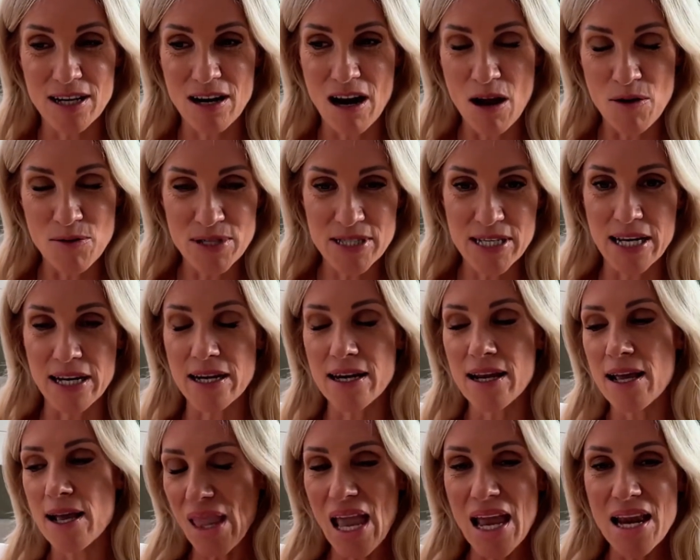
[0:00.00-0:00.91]
that I was in.
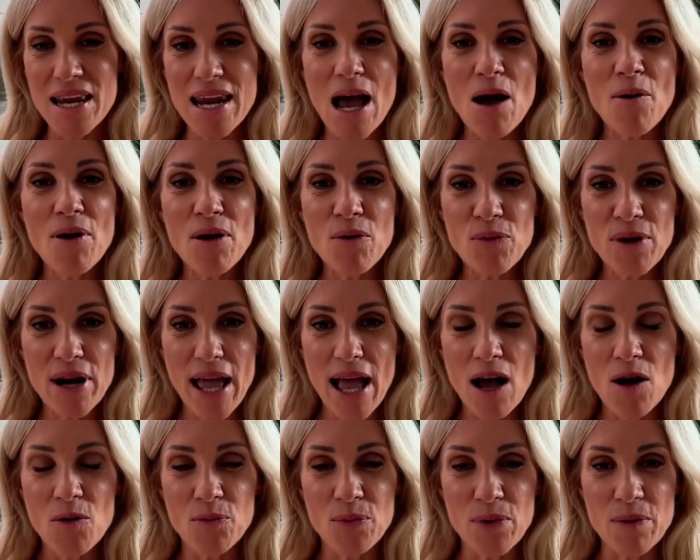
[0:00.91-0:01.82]
And now I want to
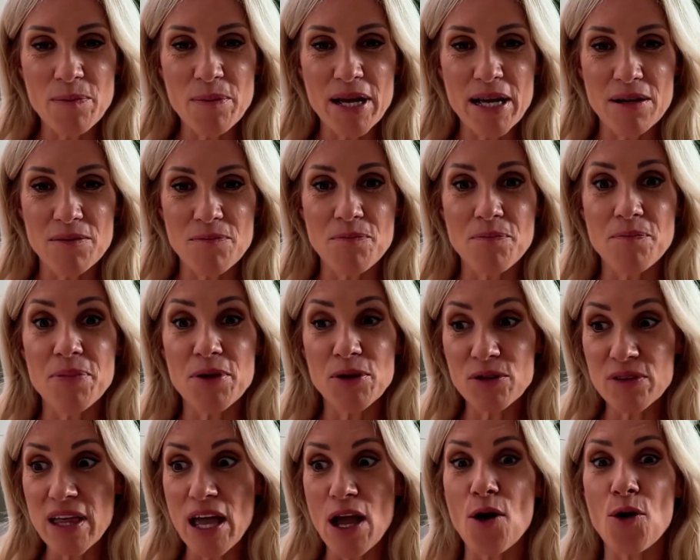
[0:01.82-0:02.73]
help women
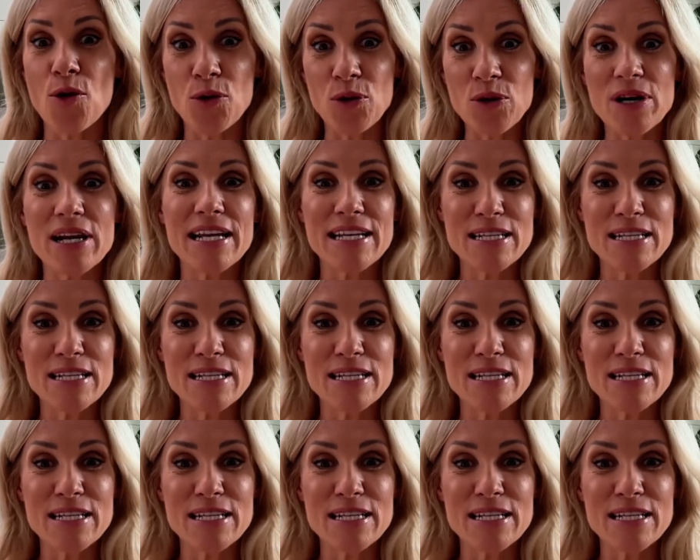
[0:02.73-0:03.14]
build their own